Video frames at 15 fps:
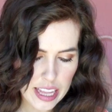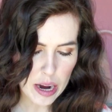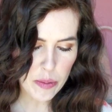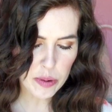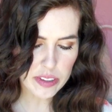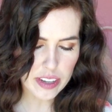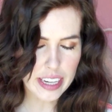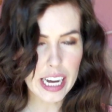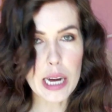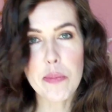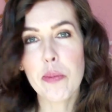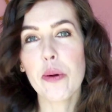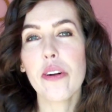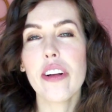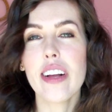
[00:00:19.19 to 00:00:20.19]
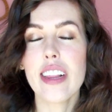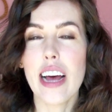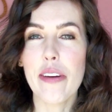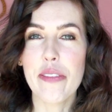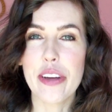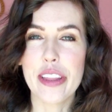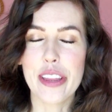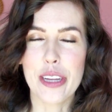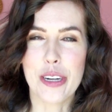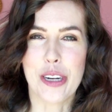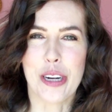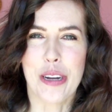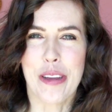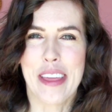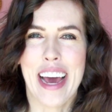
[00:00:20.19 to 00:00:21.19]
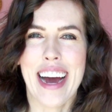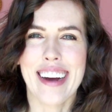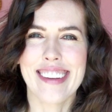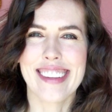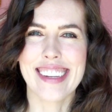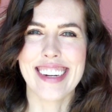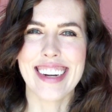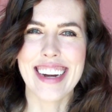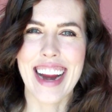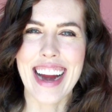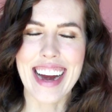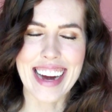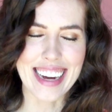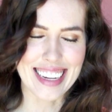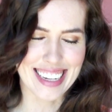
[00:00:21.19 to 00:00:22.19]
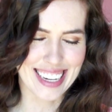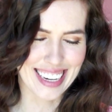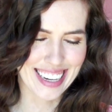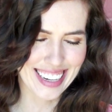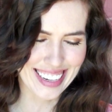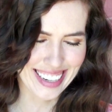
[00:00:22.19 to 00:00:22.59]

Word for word: That was on April 11th, 2008.